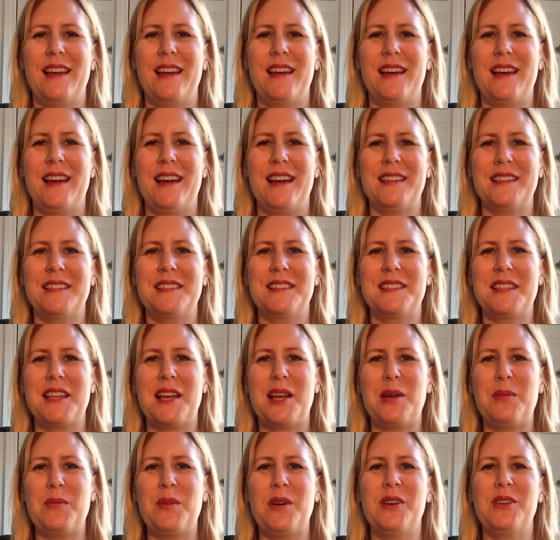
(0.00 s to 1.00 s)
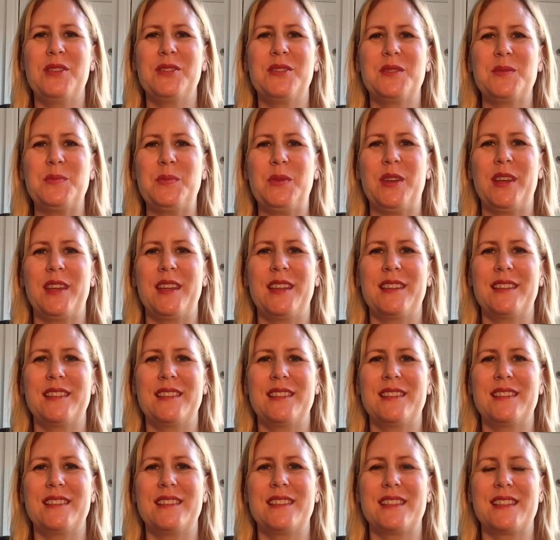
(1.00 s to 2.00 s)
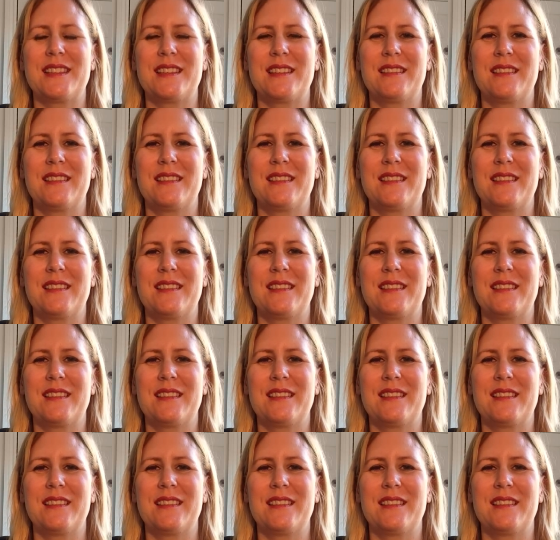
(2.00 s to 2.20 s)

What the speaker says: I had to tell my husband